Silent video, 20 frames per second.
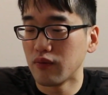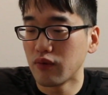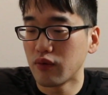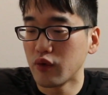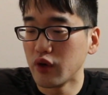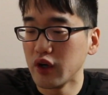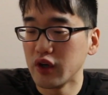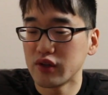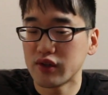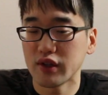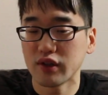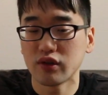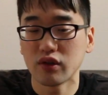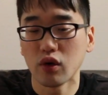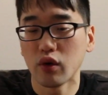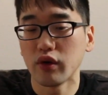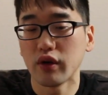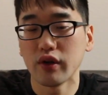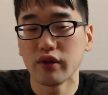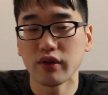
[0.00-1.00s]
3 to 6
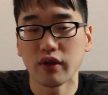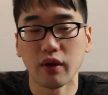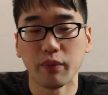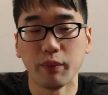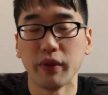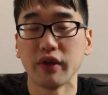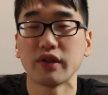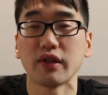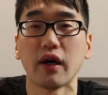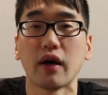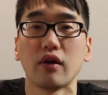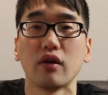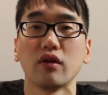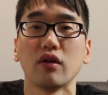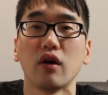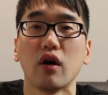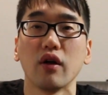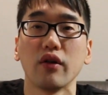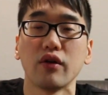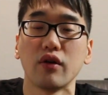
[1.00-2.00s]
donuts and miss out on
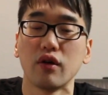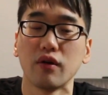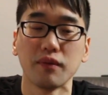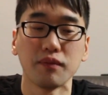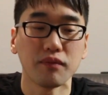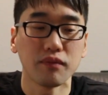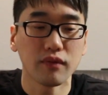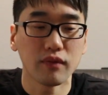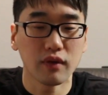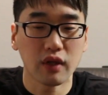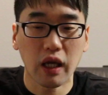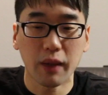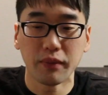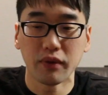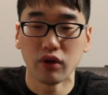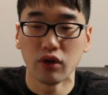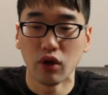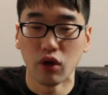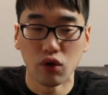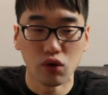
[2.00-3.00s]
other type
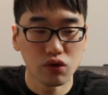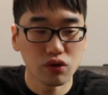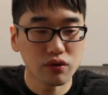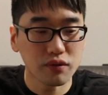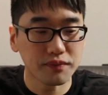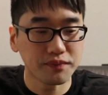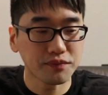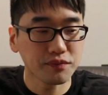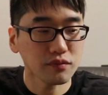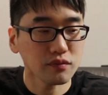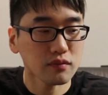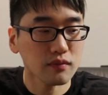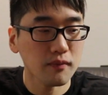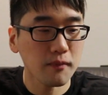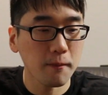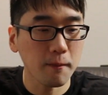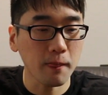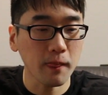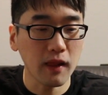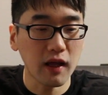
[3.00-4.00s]
of doughs
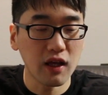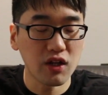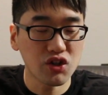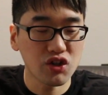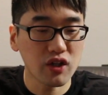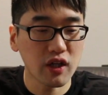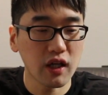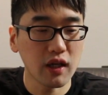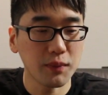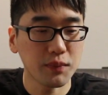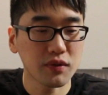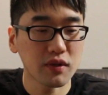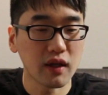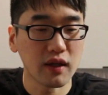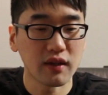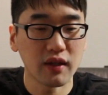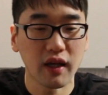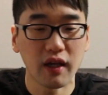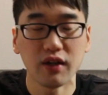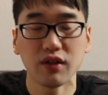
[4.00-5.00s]
and shapes
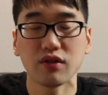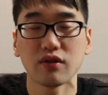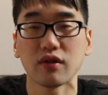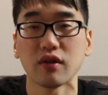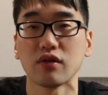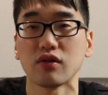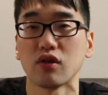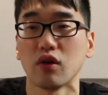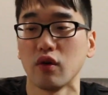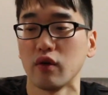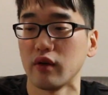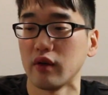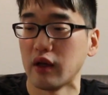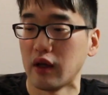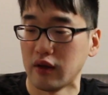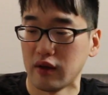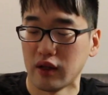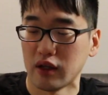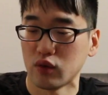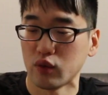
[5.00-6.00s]
and tastes. So
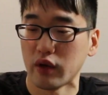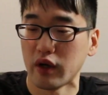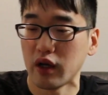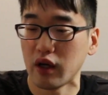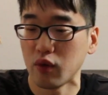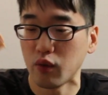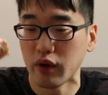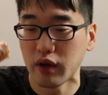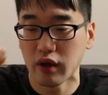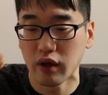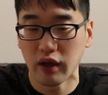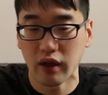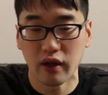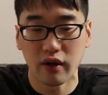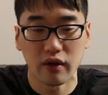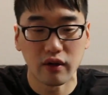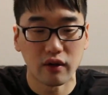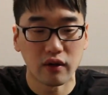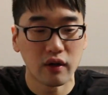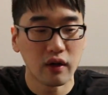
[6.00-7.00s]
that's why I went
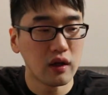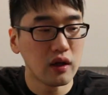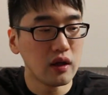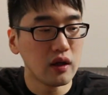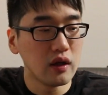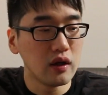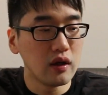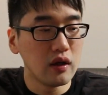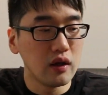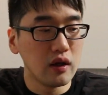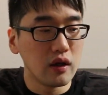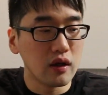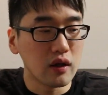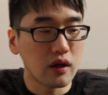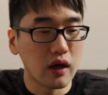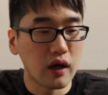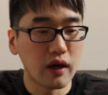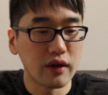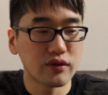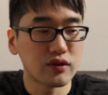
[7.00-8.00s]
ahead and
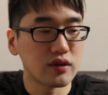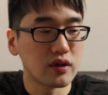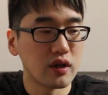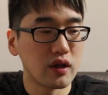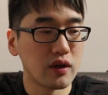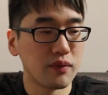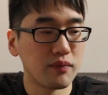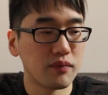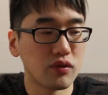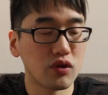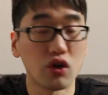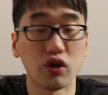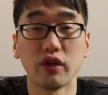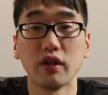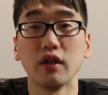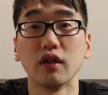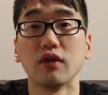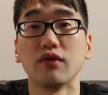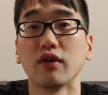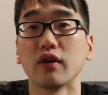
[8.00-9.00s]
got
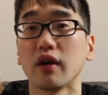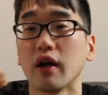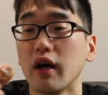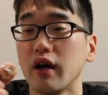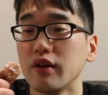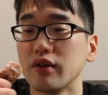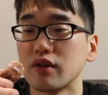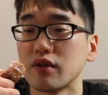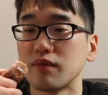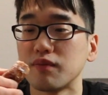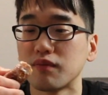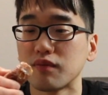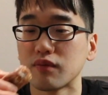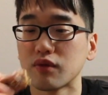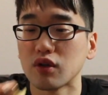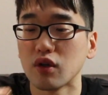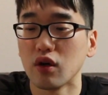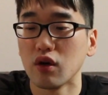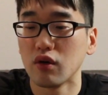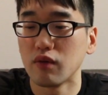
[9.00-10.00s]
13 different kinds.
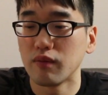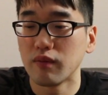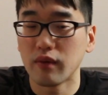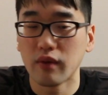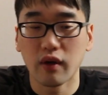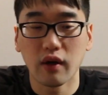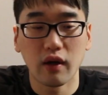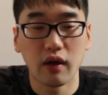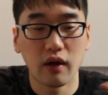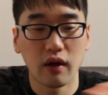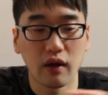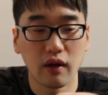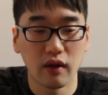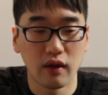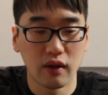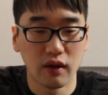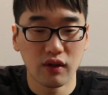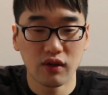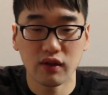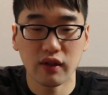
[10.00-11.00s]
So
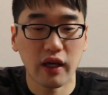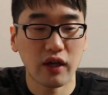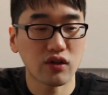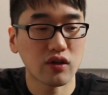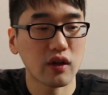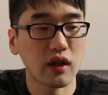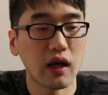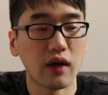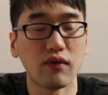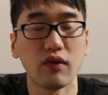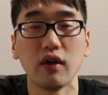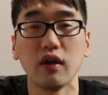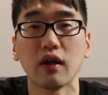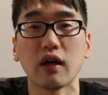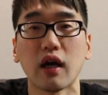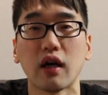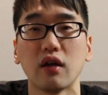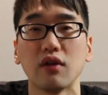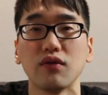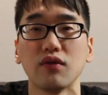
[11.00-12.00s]
this is actually every
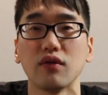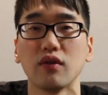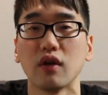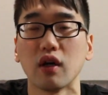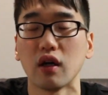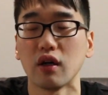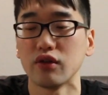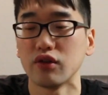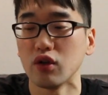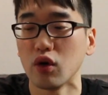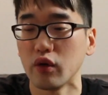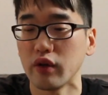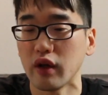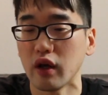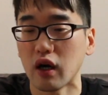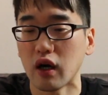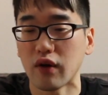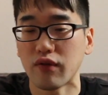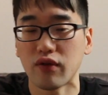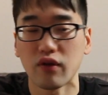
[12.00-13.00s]
kind of dough they
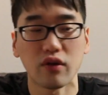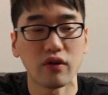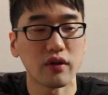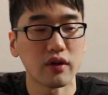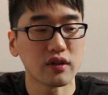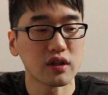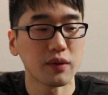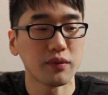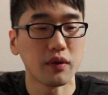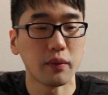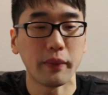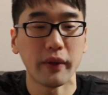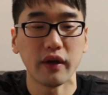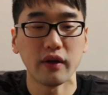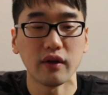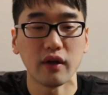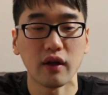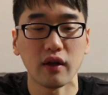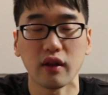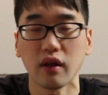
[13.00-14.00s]
offer except the
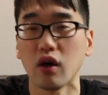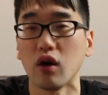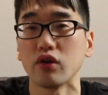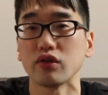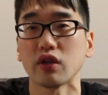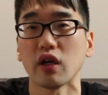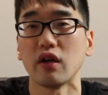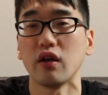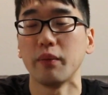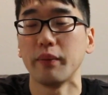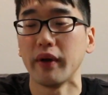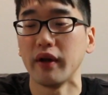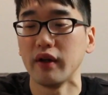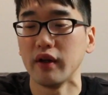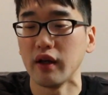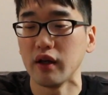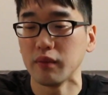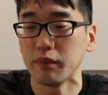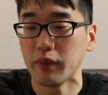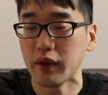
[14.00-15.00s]
beignet. They also had a
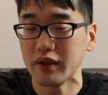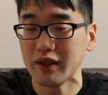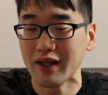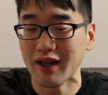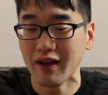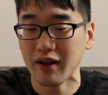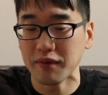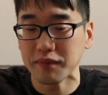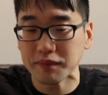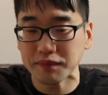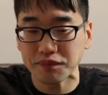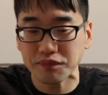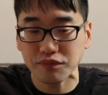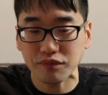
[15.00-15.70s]
beignet,